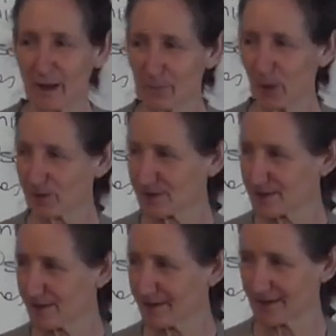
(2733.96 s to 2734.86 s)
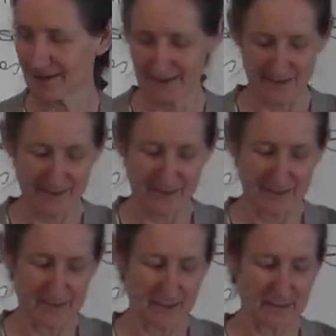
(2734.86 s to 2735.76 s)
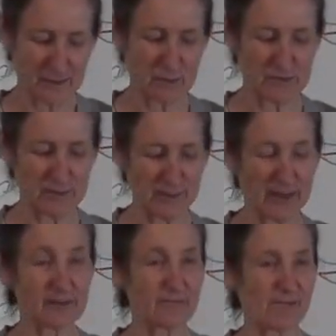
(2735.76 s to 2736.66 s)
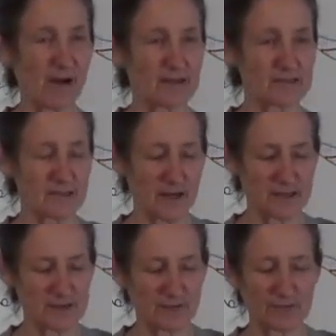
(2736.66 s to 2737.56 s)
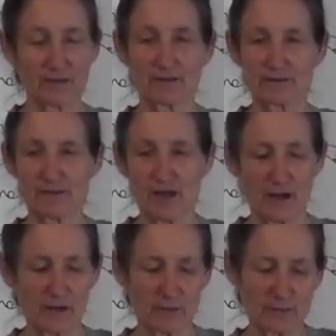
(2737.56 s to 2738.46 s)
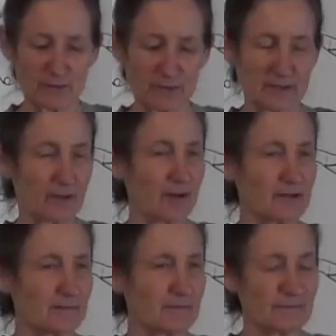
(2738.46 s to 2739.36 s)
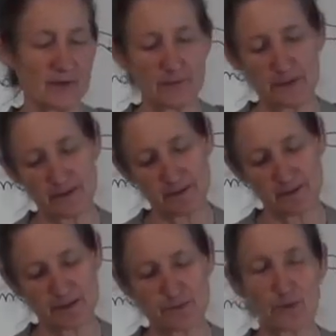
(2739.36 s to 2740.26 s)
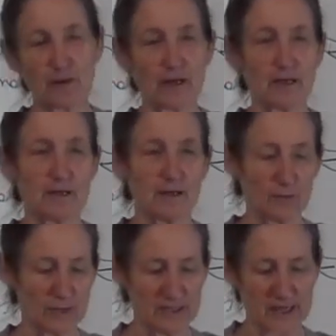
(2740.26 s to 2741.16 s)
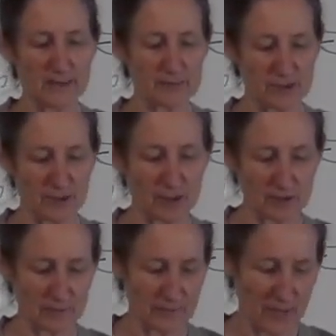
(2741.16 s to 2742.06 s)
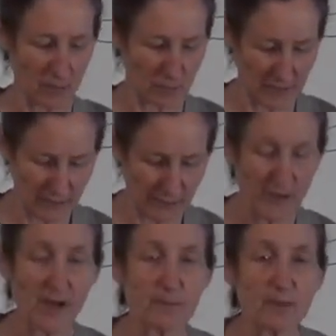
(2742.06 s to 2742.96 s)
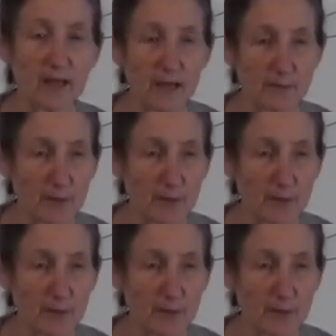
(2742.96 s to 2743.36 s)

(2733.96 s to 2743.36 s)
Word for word: a poultice on it. So this was about the right size for a little toe. We put it on, maybe a little smaller. We taped it on, and whenever I apply a